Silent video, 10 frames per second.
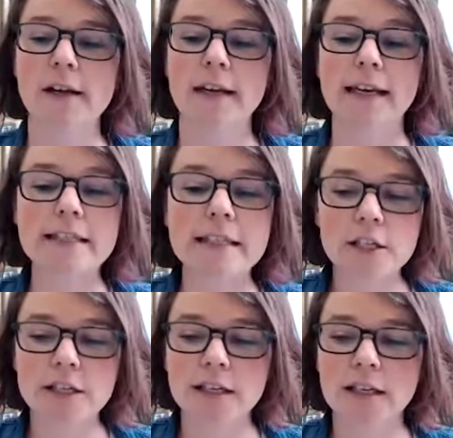In
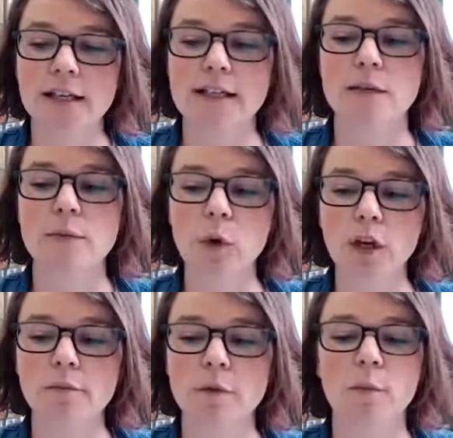addition, it's an
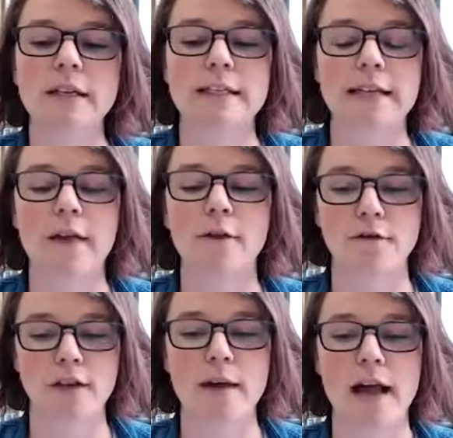important moment to gather
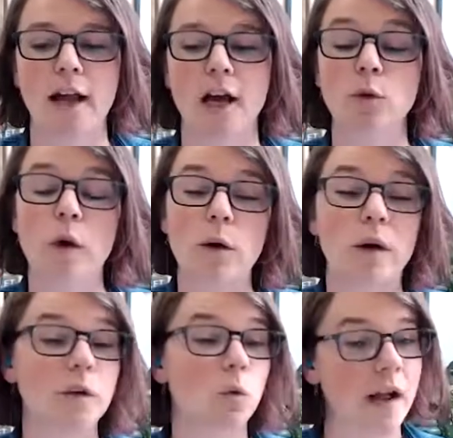feedback on what
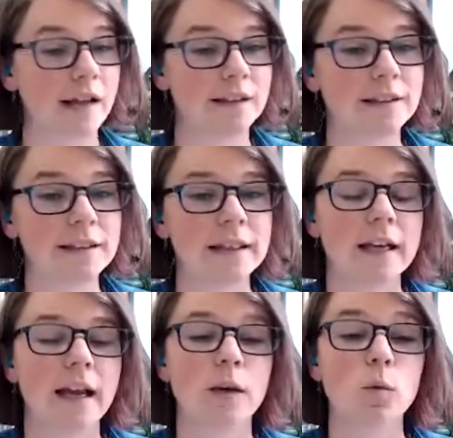went well
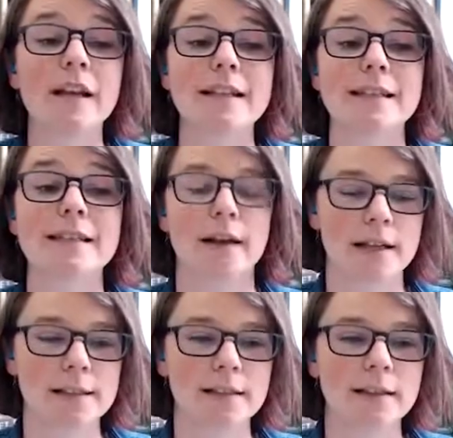and what did
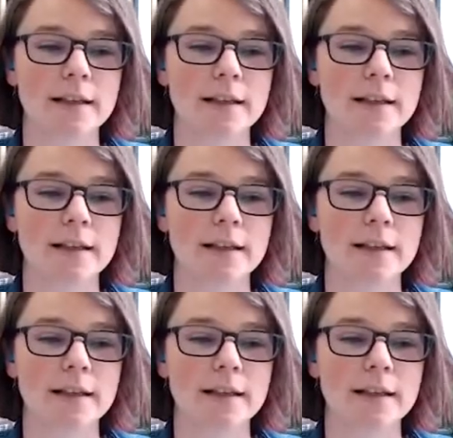not.